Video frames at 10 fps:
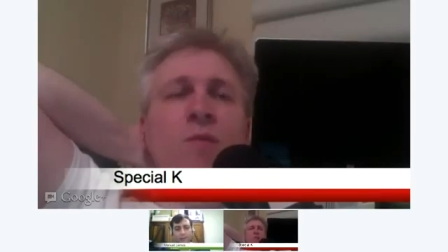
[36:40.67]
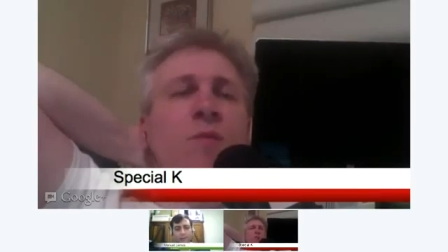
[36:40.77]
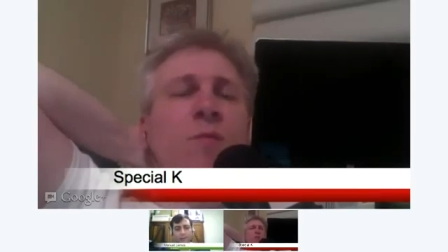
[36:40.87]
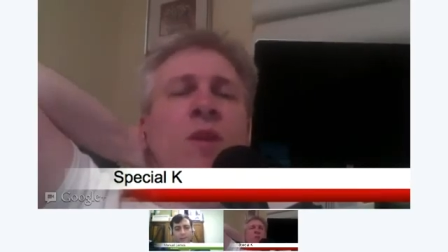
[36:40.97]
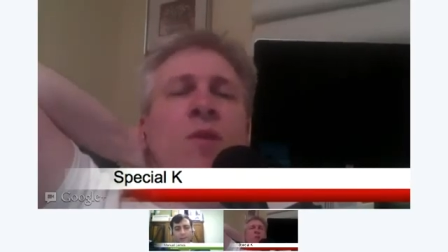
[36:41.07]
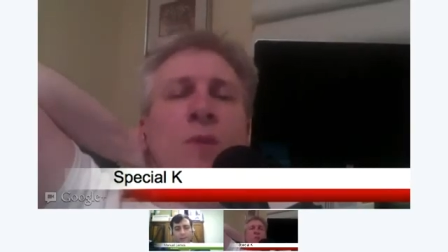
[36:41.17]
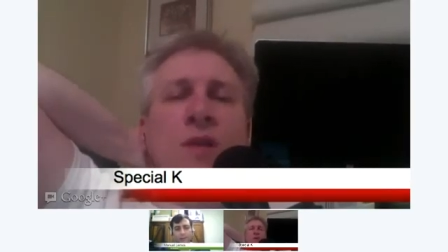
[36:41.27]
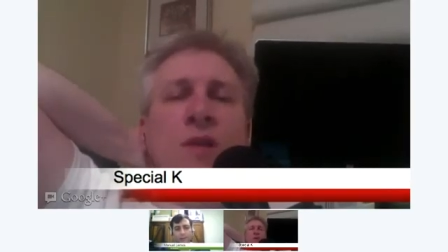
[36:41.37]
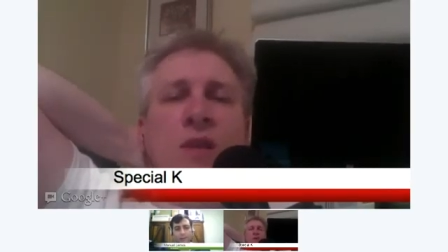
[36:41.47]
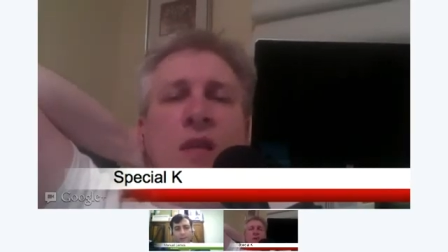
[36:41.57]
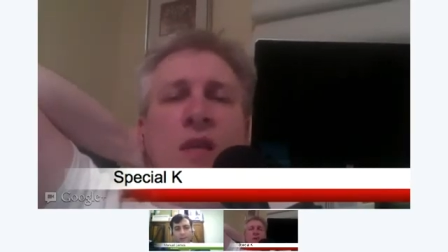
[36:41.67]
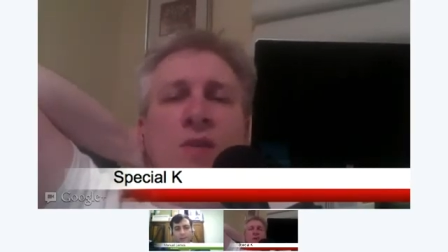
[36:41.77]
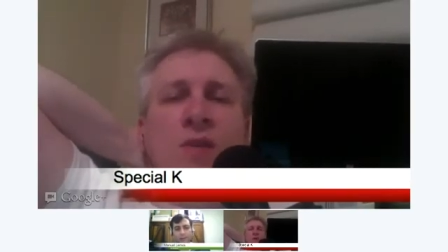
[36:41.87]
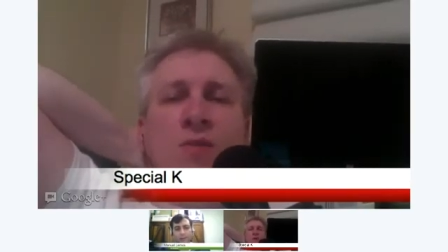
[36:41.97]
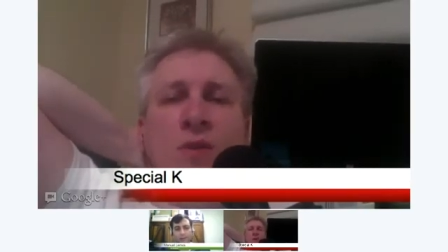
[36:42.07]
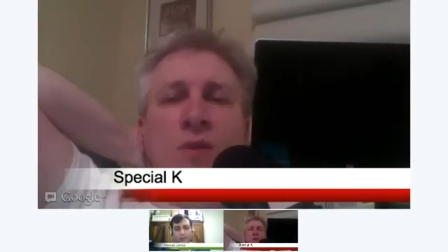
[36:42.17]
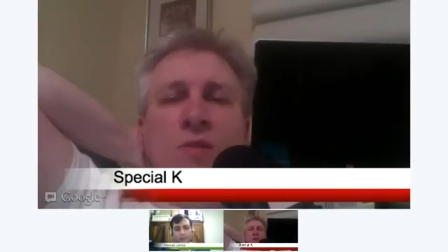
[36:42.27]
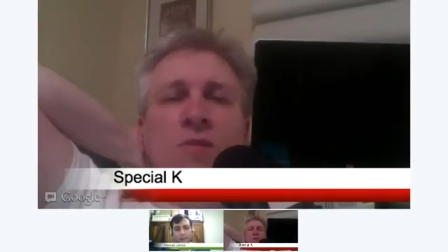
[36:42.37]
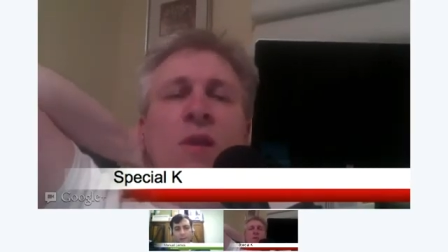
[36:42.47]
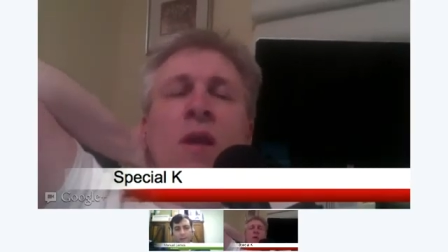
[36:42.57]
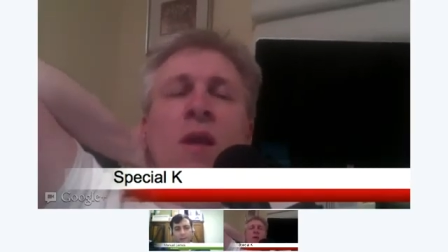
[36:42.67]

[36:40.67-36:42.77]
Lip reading: To me, the biggest thing is cookies.